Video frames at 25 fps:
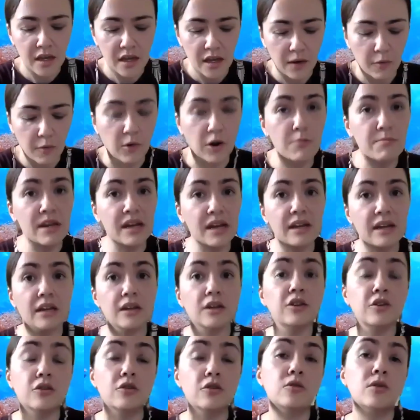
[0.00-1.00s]
we're meeting
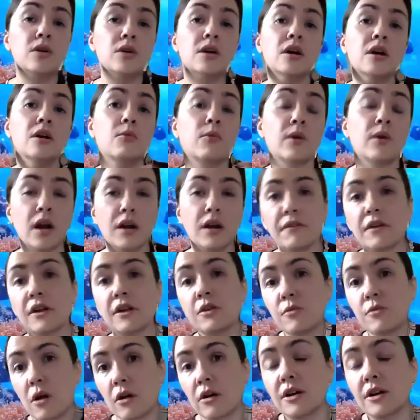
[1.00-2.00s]
you wherever
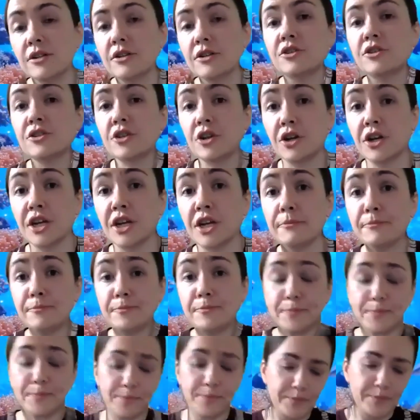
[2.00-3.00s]
you are in your journey
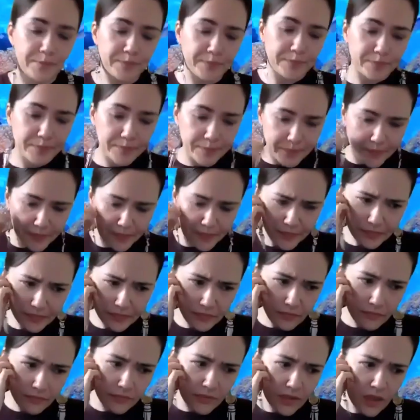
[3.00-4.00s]

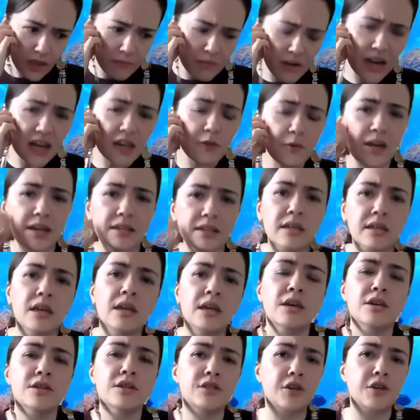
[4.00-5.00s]
but anyways,
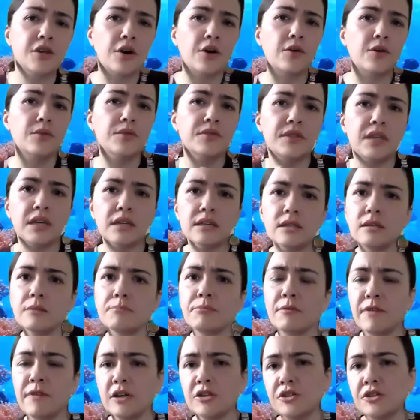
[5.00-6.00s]
so this
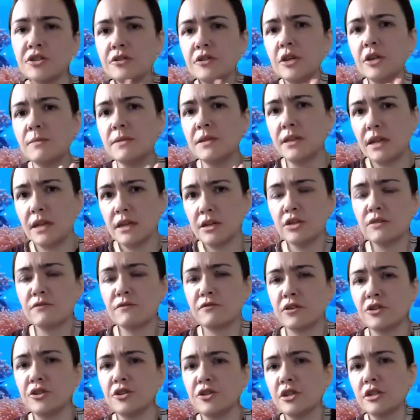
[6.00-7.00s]
professional communication
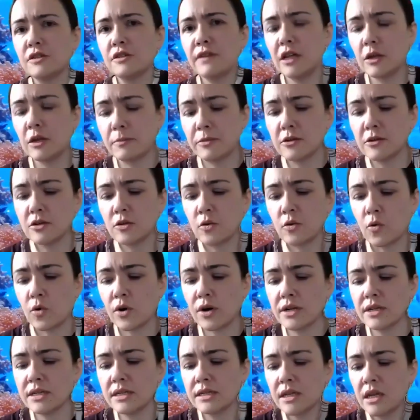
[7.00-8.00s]
for junior developers
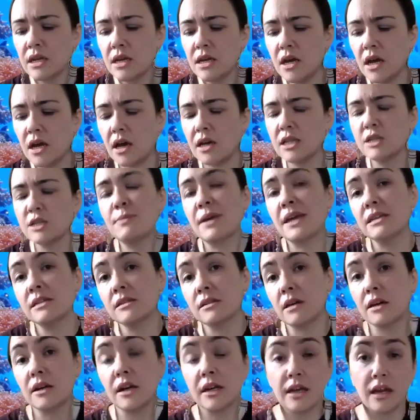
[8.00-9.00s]
course is based
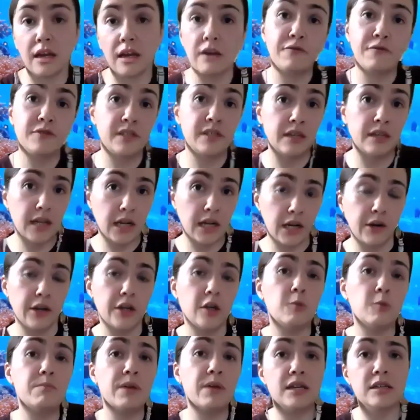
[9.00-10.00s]
on again a
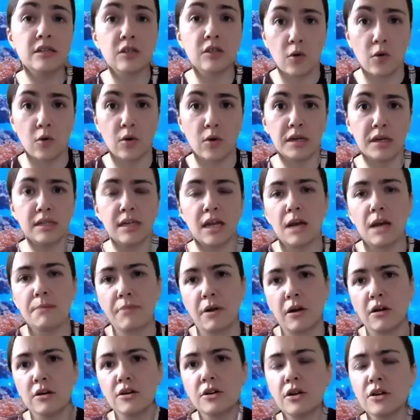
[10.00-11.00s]
scenario based course, and I
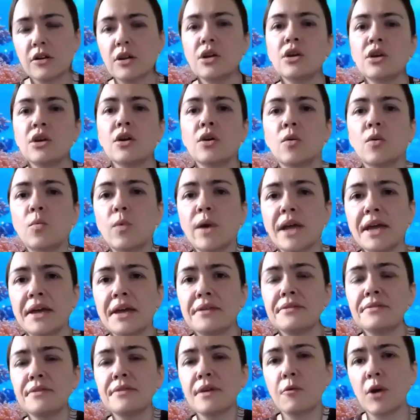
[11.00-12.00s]
partnered
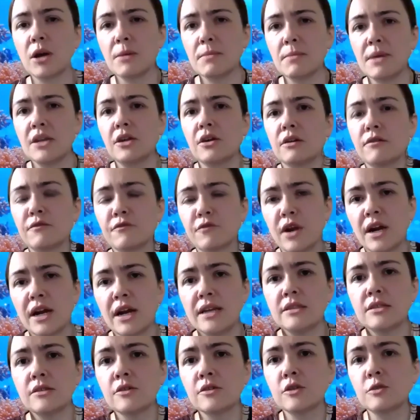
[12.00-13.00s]
with one of my good
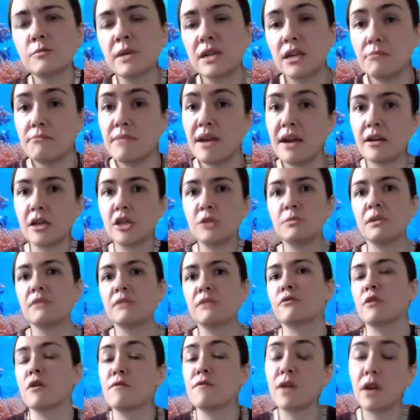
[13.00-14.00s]
friends who's been in management
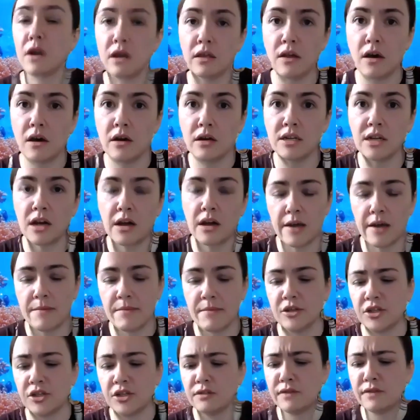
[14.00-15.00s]
for a very long time,
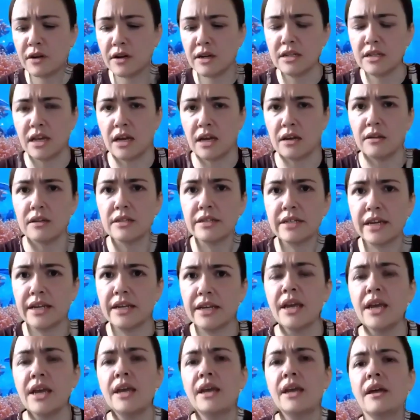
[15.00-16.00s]
and she's very talented,
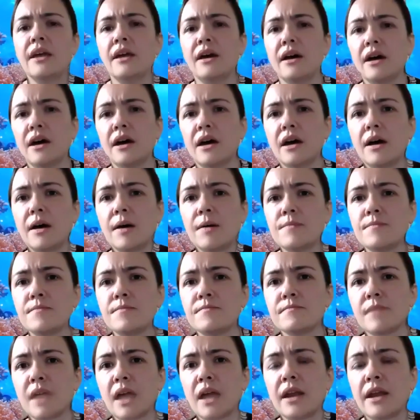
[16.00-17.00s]

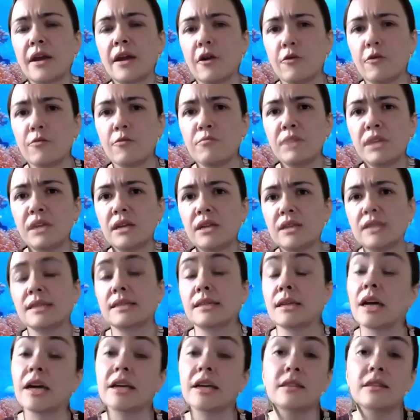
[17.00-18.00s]
um, and helped me
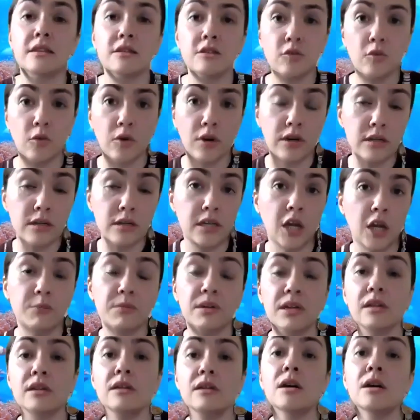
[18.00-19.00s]
design this course and help
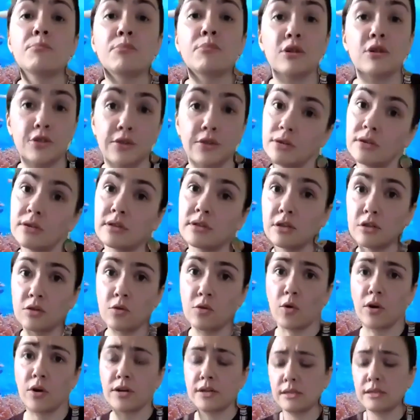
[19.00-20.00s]
me produce this
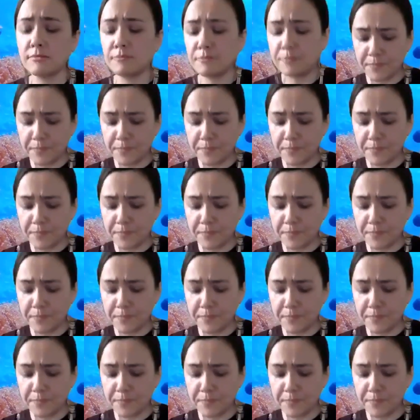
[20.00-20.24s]
course.